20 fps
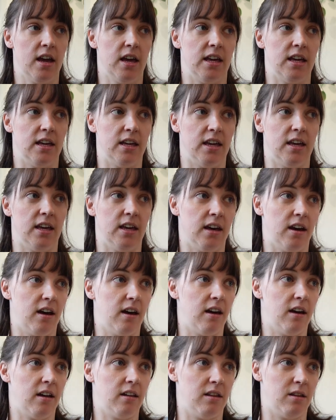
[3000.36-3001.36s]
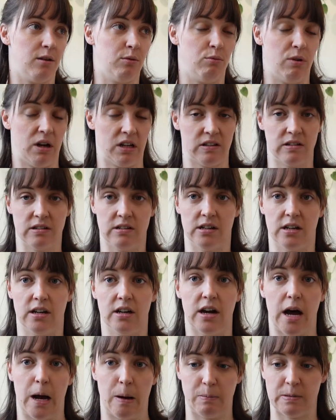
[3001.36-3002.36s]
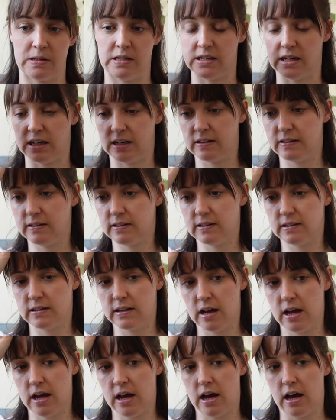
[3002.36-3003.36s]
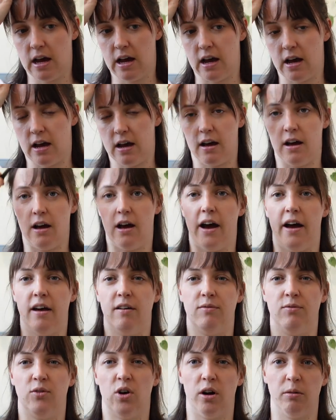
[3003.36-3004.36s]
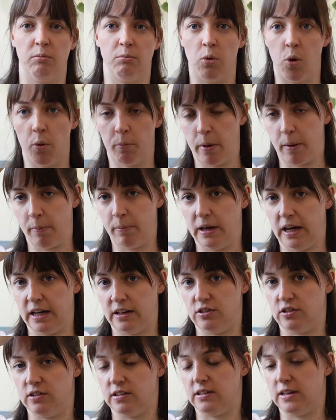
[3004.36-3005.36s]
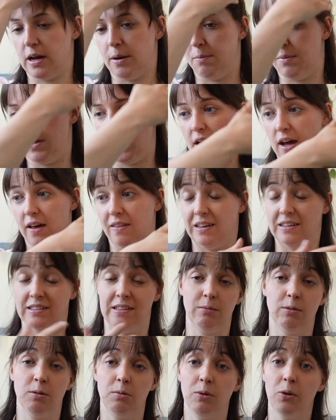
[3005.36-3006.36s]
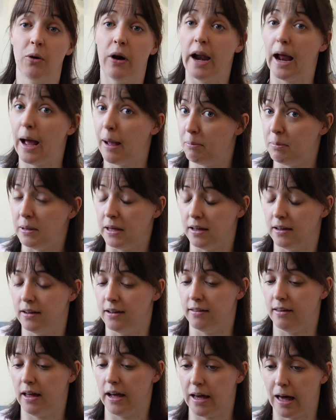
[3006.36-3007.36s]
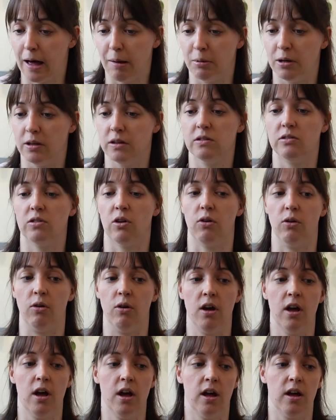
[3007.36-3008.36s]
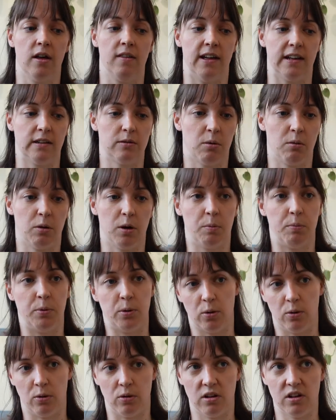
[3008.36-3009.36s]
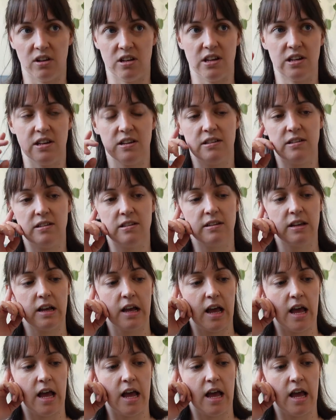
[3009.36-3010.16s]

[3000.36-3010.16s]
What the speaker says: IKEA the Rutster upstairs. I've got more propagations up there and they seem to be quite happy in that cabinet. So that's where I'm going to put all of these.